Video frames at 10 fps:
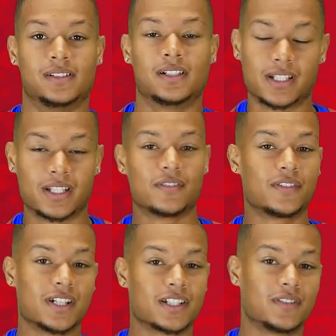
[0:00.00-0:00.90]
Click here for
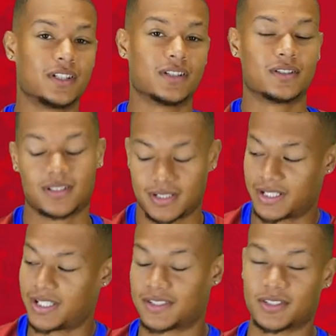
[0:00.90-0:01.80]
the next video. Click
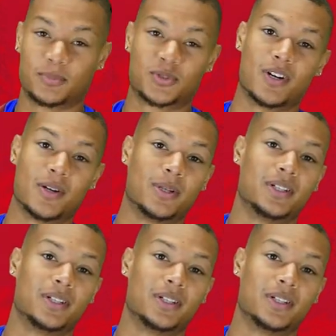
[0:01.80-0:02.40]
here to subscribe.